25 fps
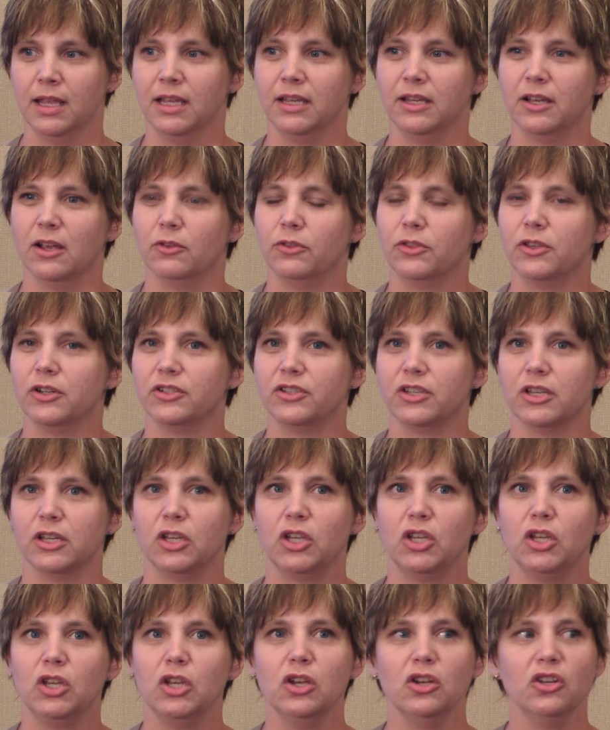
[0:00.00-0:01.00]
You know, there's a
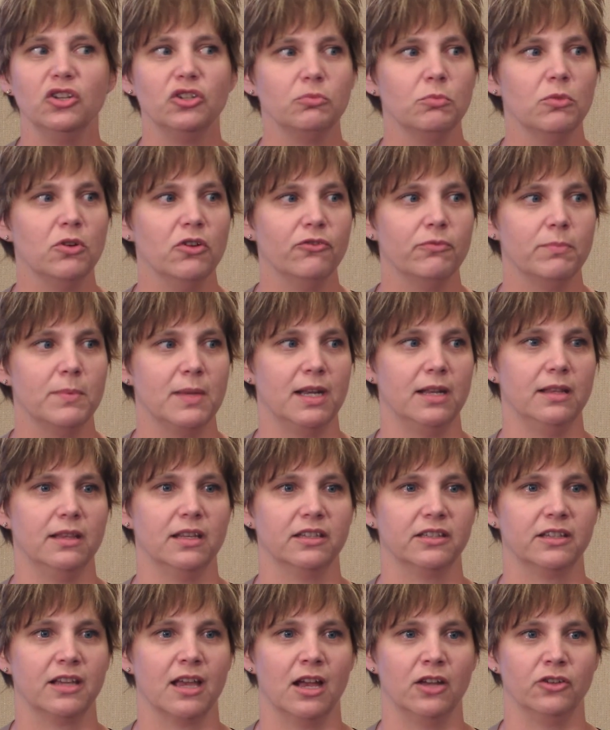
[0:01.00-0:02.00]
huge movement in
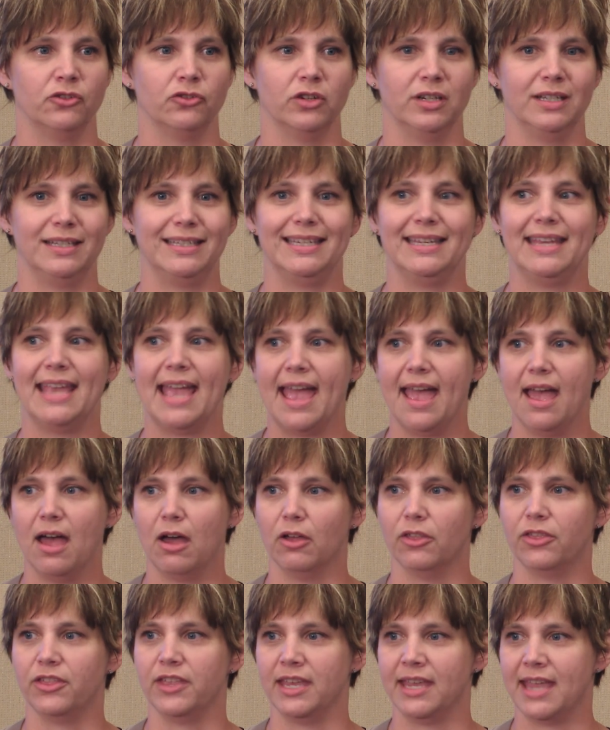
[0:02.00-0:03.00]
this country to get
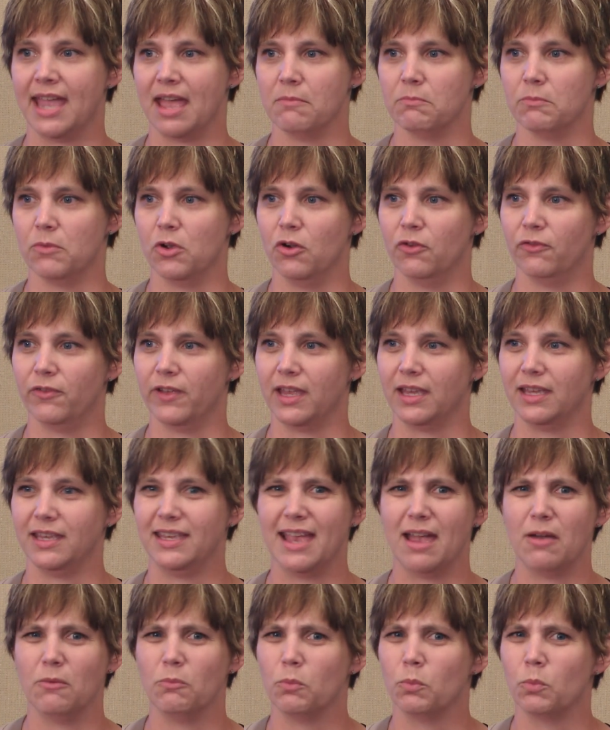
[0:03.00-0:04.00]
healthy, get moving,
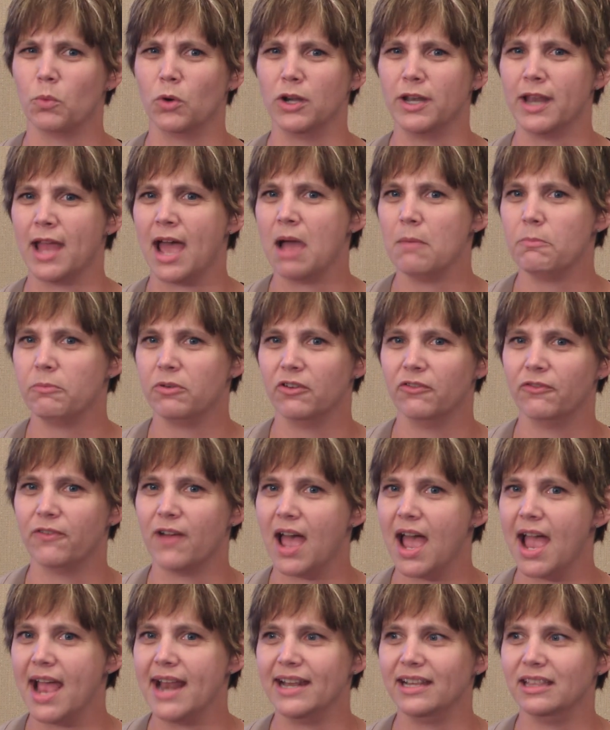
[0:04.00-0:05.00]
yet we're not
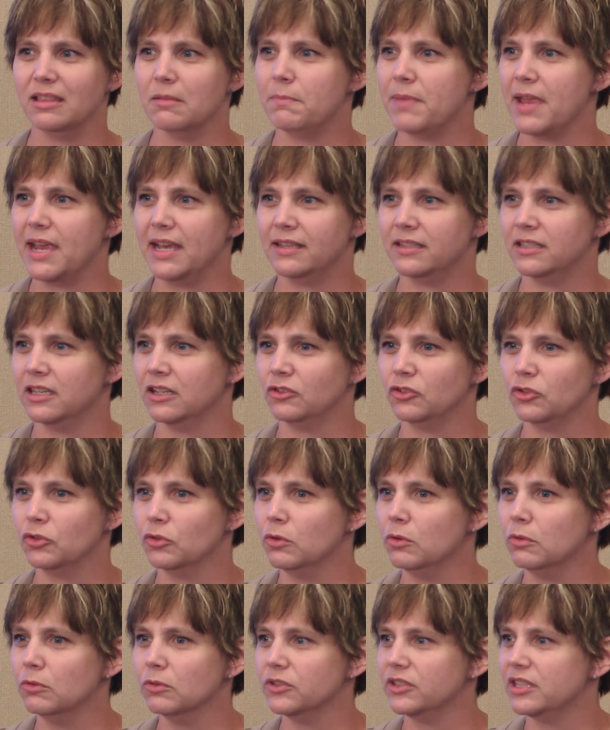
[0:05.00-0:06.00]
providing the basic
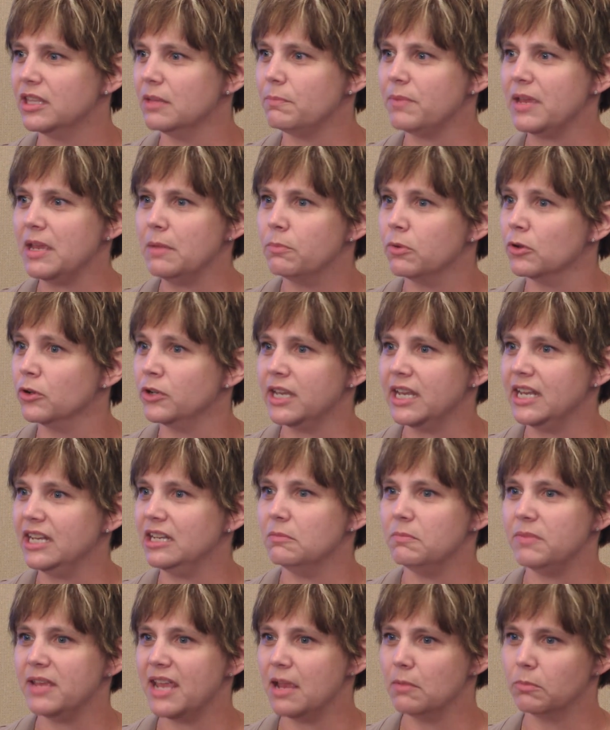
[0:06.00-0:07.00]
tools that people need
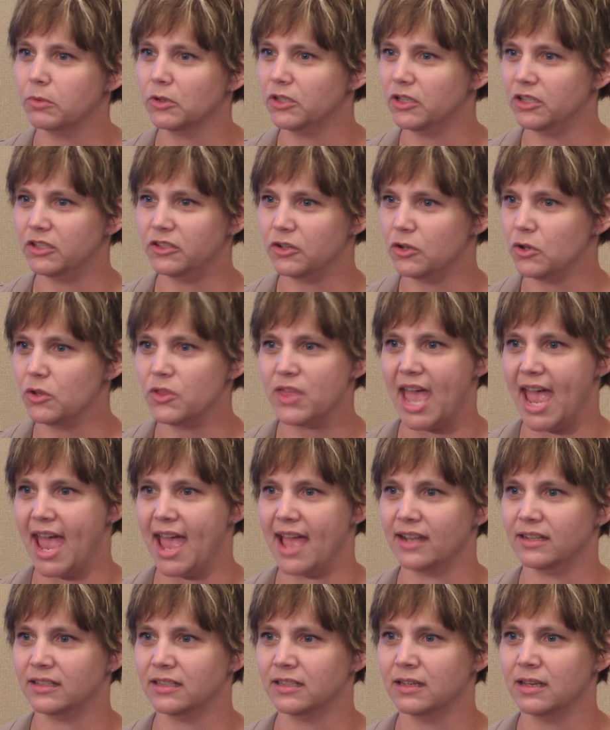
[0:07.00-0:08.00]
to be able to do
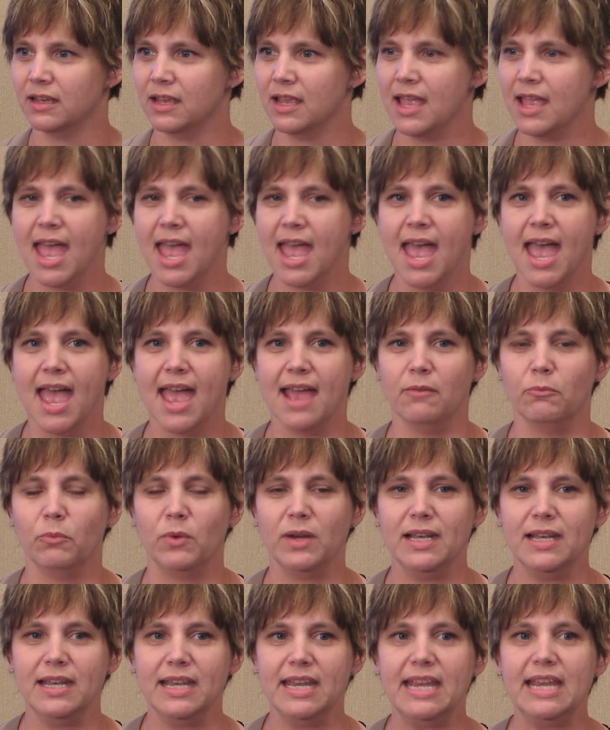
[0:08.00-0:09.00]
that. And
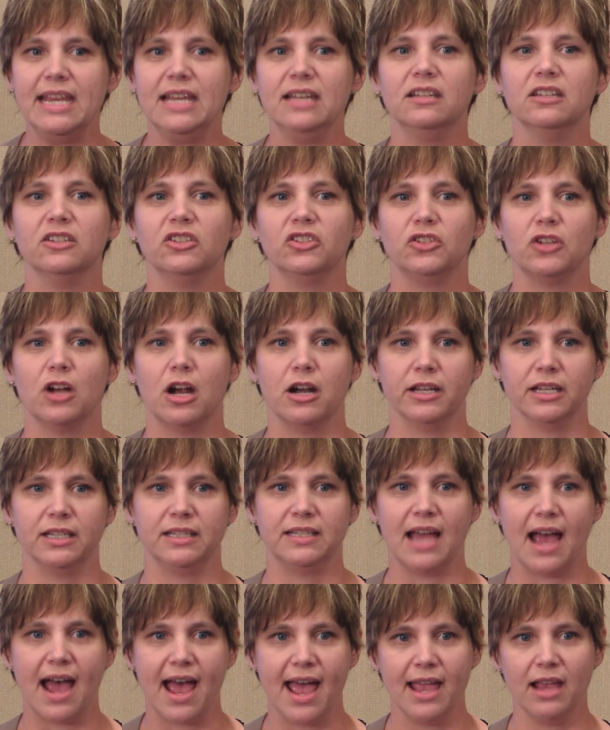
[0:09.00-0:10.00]
we need to start a
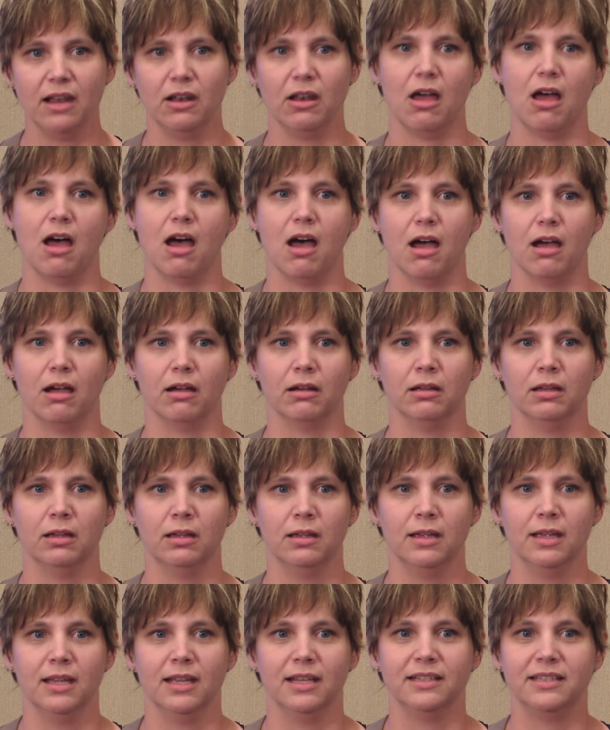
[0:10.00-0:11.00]
dialogue
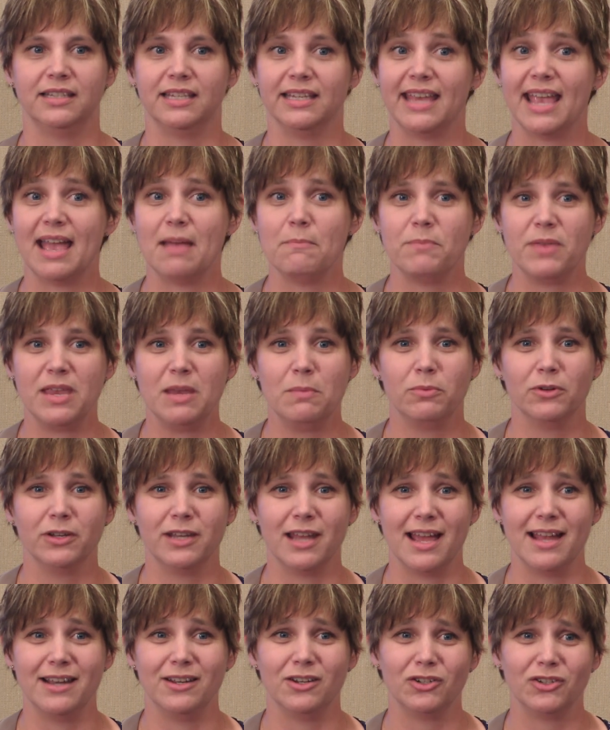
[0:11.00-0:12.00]
to get people
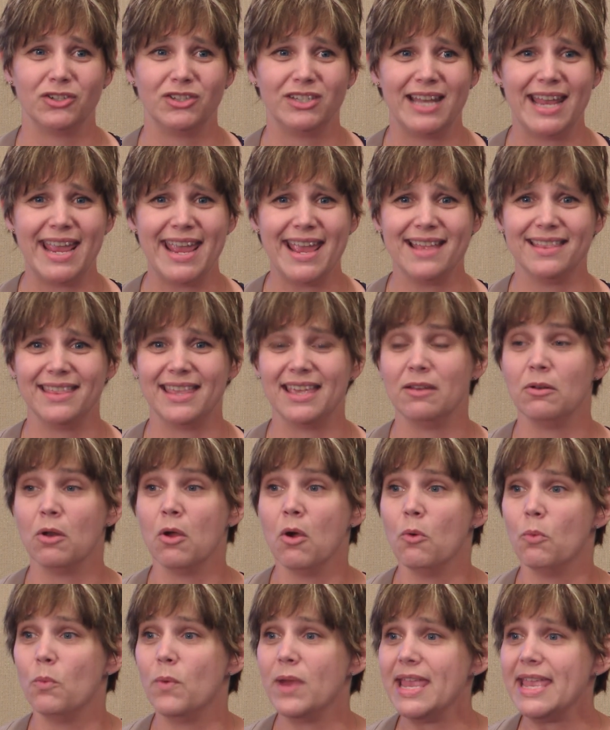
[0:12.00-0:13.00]
to understand that
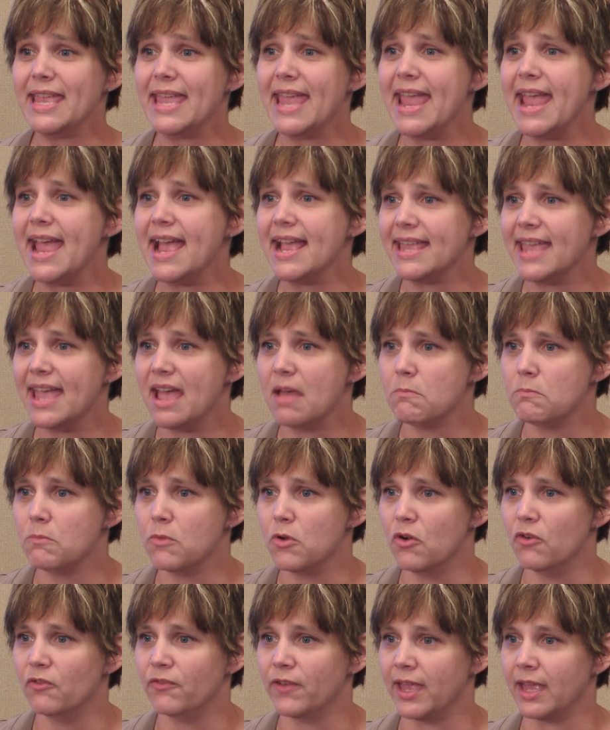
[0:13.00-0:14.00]
we can't get
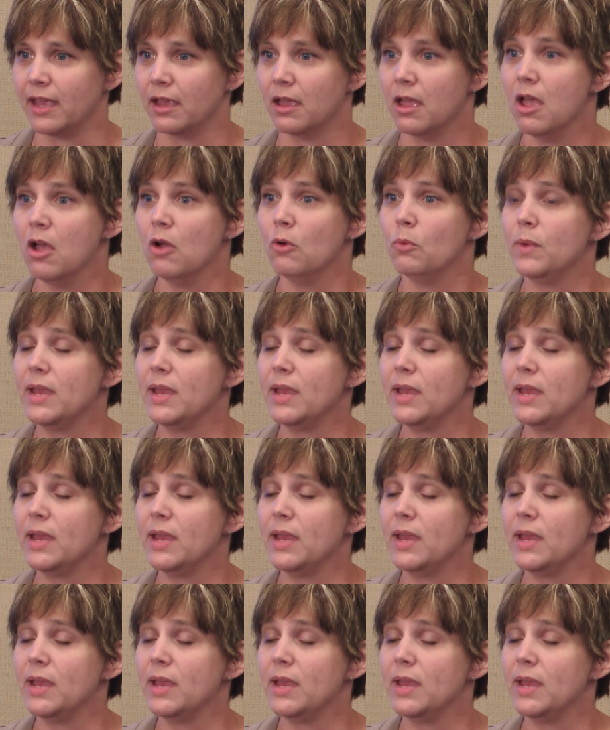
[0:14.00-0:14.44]
moving.